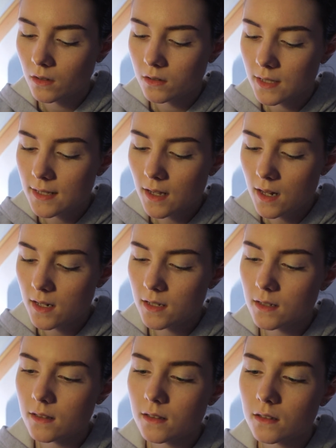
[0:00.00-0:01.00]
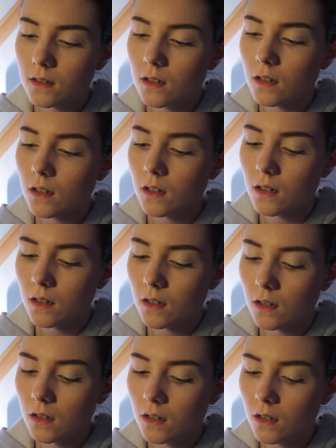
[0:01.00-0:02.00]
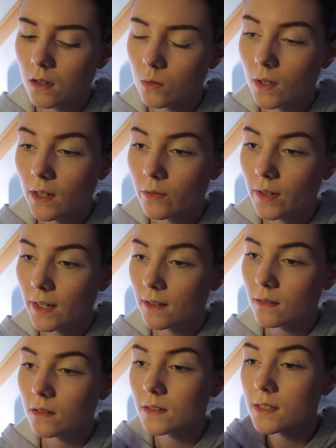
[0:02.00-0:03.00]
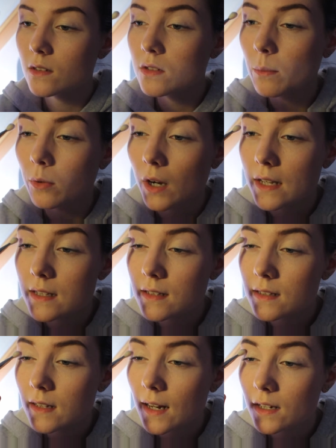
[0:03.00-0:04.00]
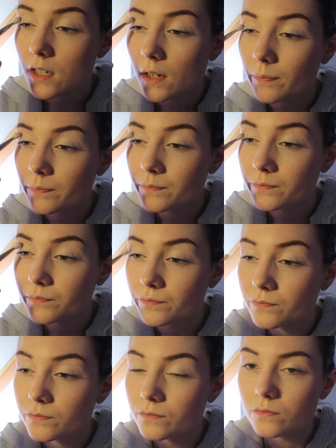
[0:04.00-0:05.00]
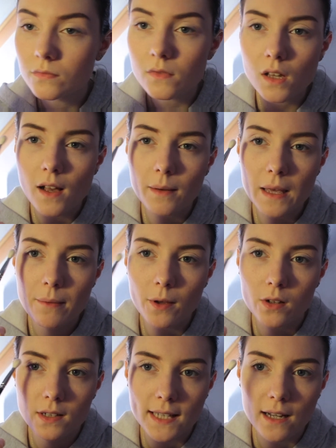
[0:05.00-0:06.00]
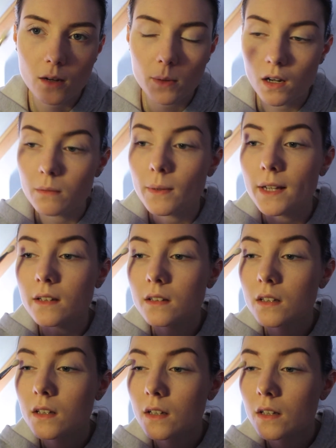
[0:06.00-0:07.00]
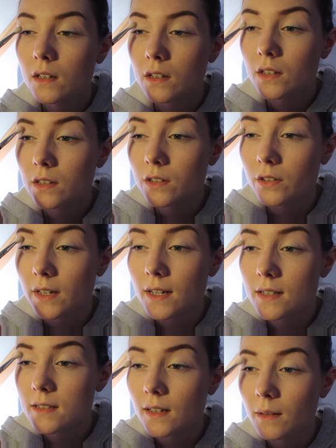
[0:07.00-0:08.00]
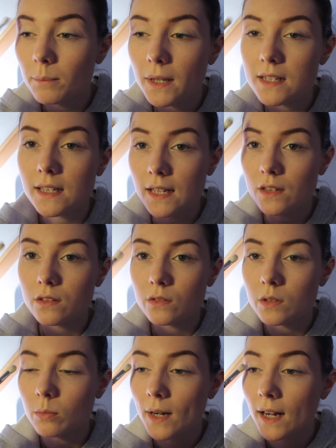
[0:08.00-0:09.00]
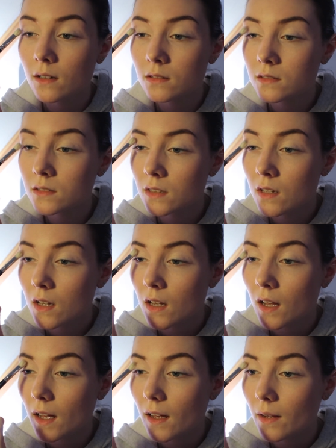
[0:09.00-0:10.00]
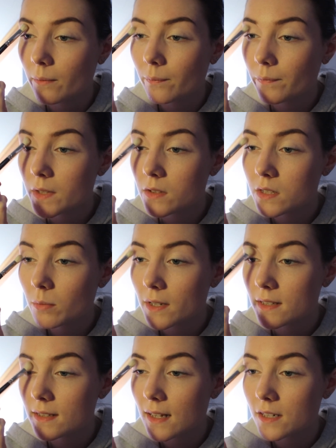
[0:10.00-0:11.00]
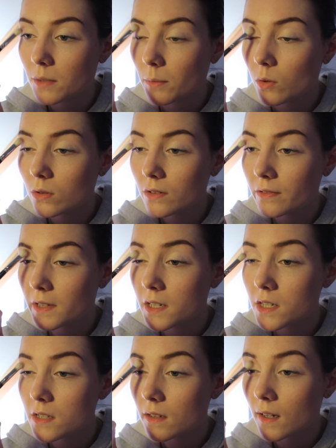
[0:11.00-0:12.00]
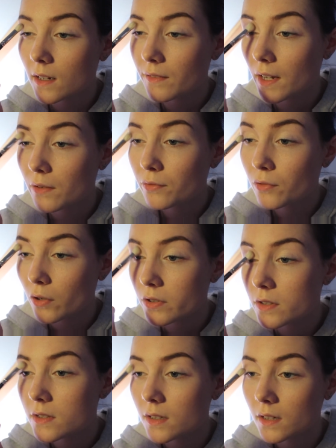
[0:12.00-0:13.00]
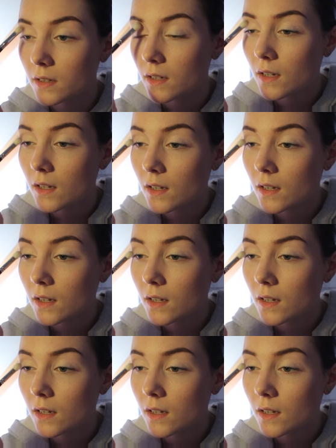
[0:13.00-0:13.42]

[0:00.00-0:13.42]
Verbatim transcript: So these colours are all kind of like, there's lots of brights in this collection. I'm keeping it like the outer part of my crease and then blending it through the brow. Um, there's lots of brights in this collection, but all the finishes are kind of like frosts and